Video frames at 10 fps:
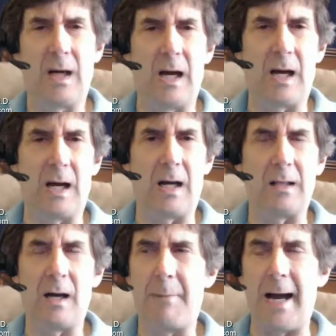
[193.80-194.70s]

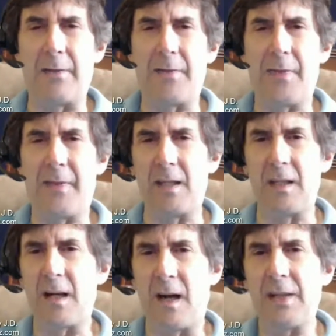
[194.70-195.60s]
about
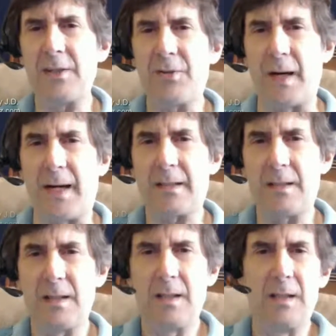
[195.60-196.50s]
the
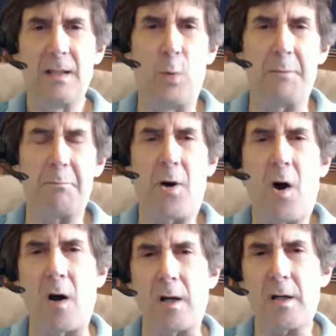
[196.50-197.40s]
contract with
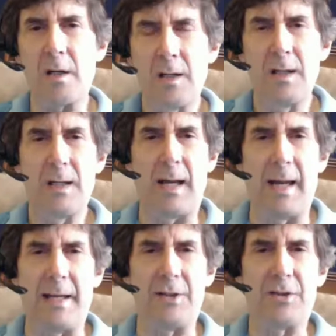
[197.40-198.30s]
Park
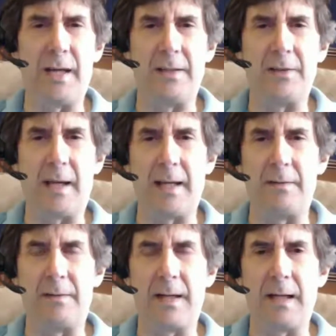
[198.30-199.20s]

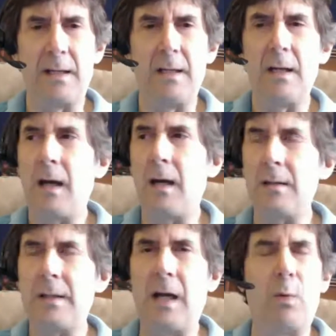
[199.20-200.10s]

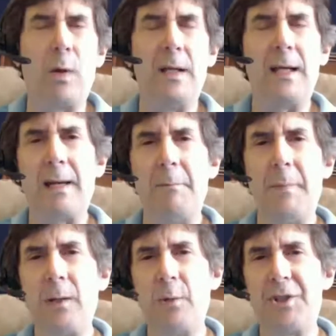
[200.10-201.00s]
when he had a
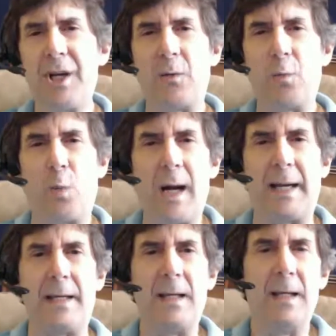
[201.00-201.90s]
meeting with John
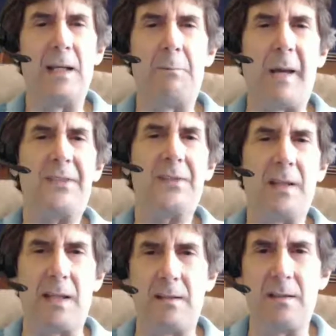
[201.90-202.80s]
White, he
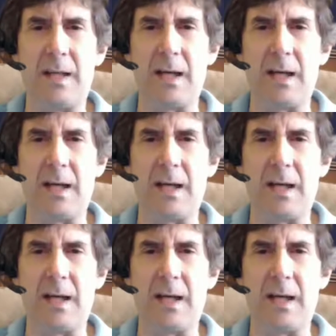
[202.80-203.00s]
basically,